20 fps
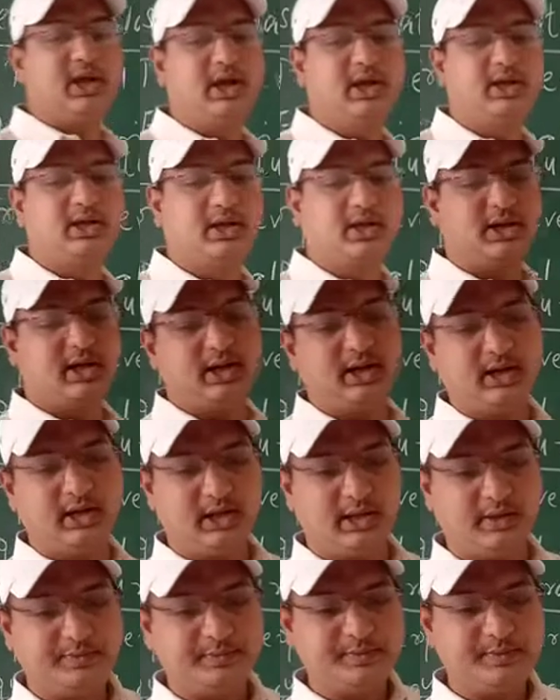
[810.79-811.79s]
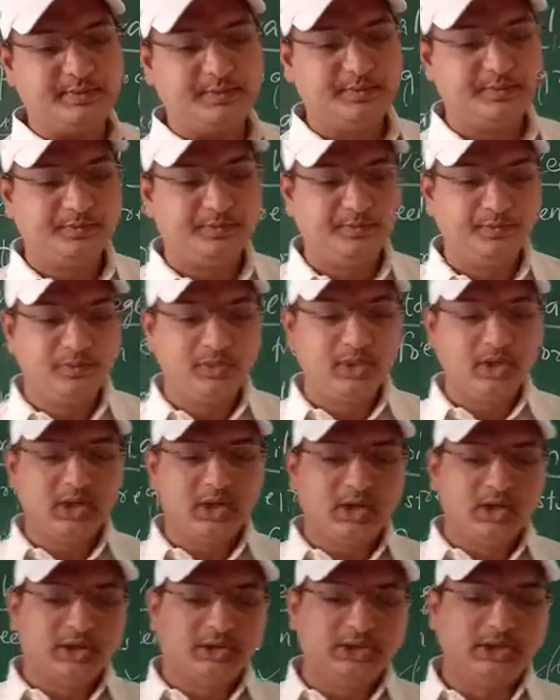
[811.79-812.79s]
and Karnataka.
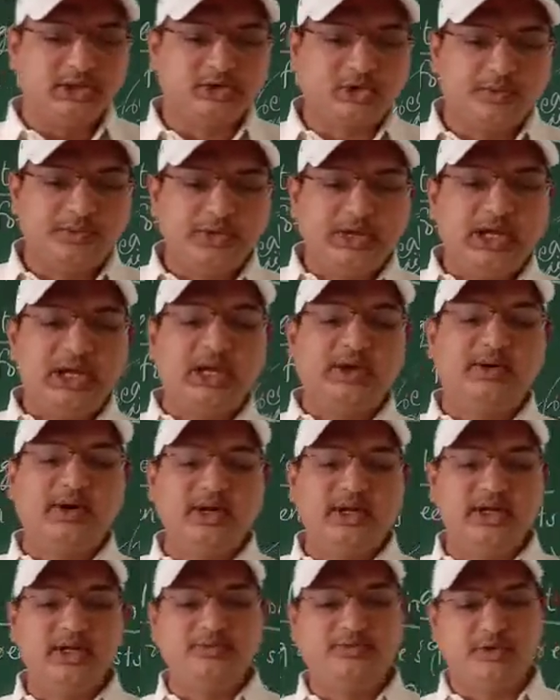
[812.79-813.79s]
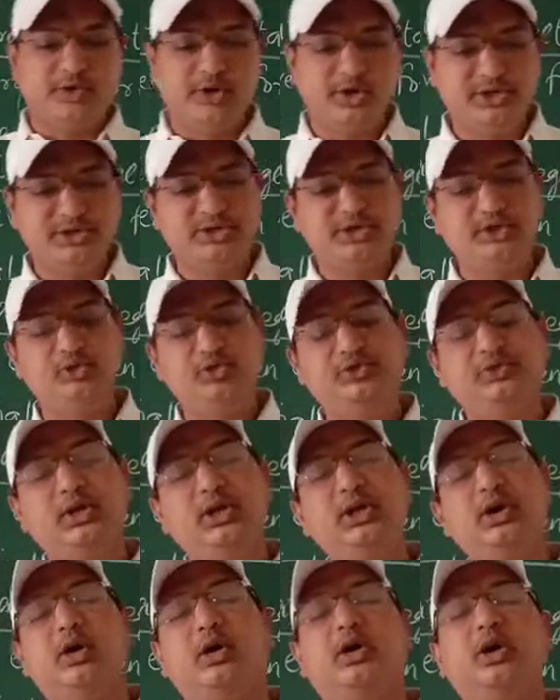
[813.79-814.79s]
The tropical evergreen forests usually
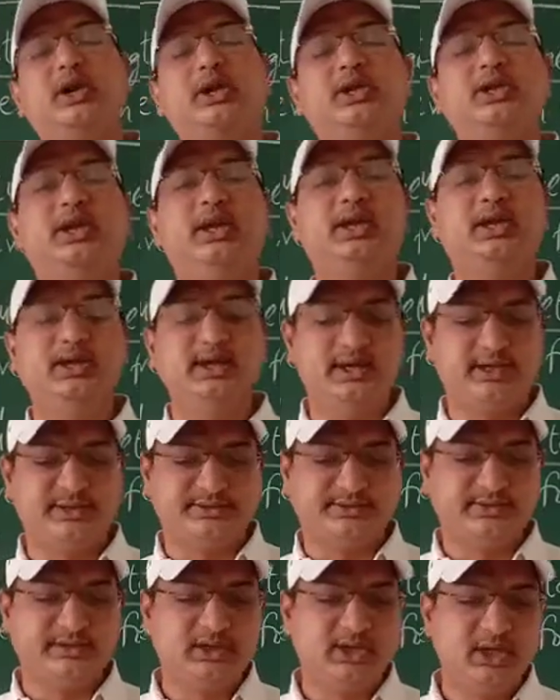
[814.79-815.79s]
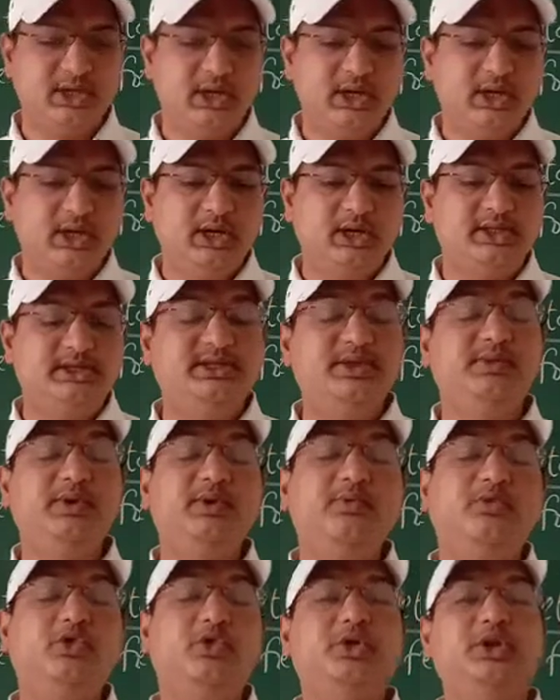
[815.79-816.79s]
occur in the areas receiving
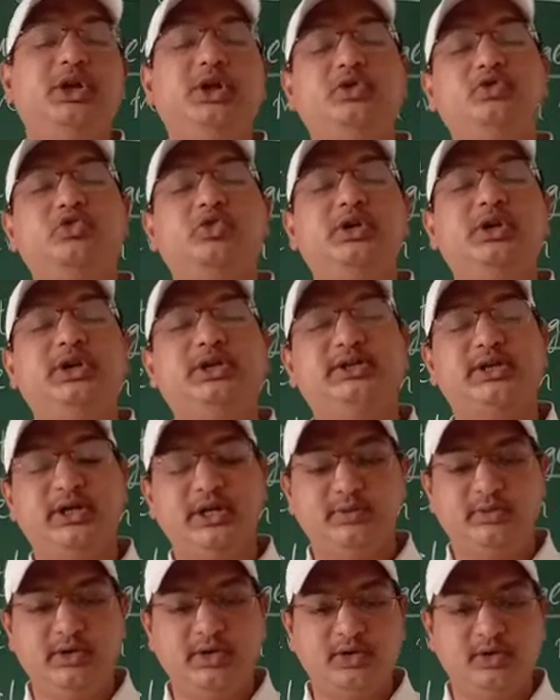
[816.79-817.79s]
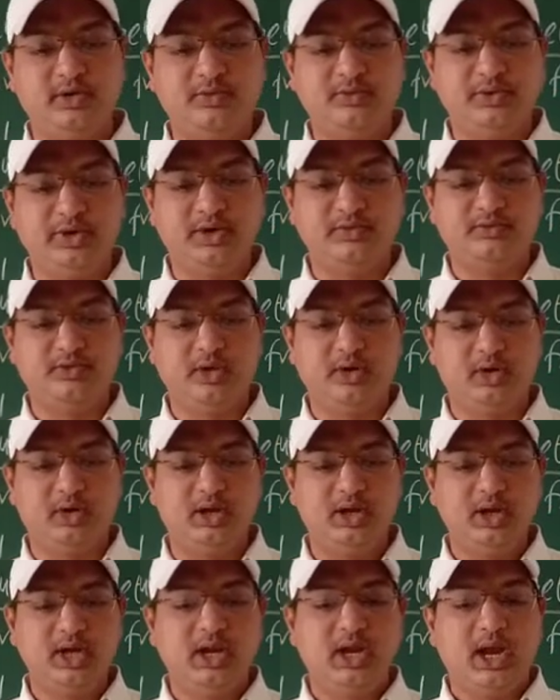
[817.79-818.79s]
more than 200 centimeters of rainfall
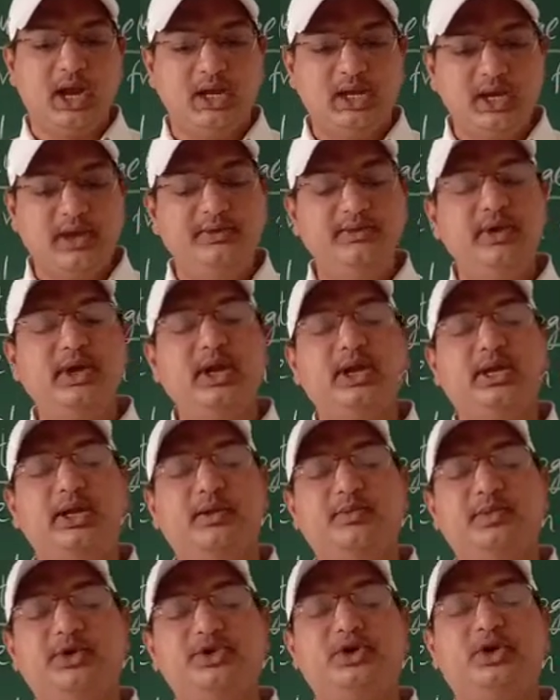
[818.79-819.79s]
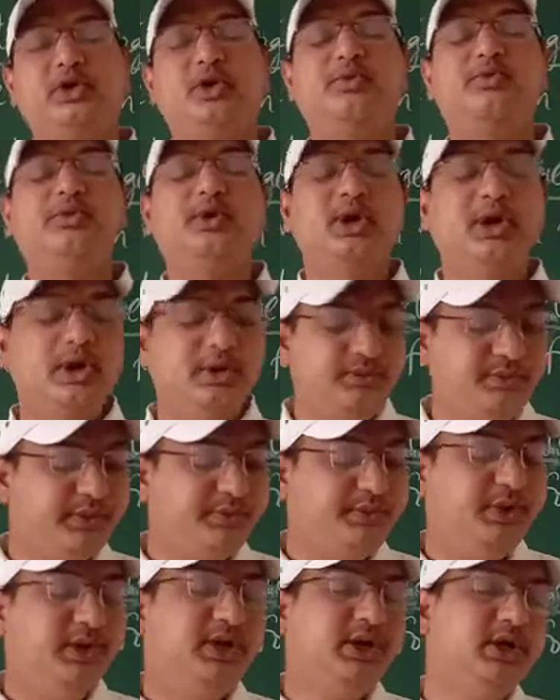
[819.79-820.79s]
and having a temperature of
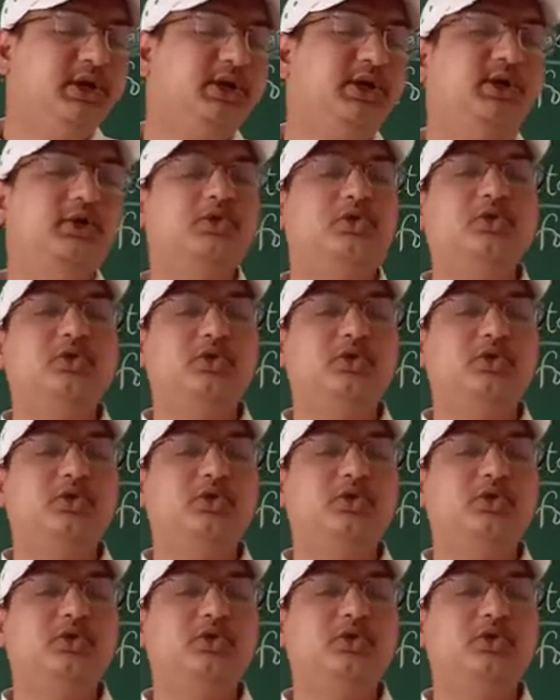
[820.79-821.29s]
15 degree to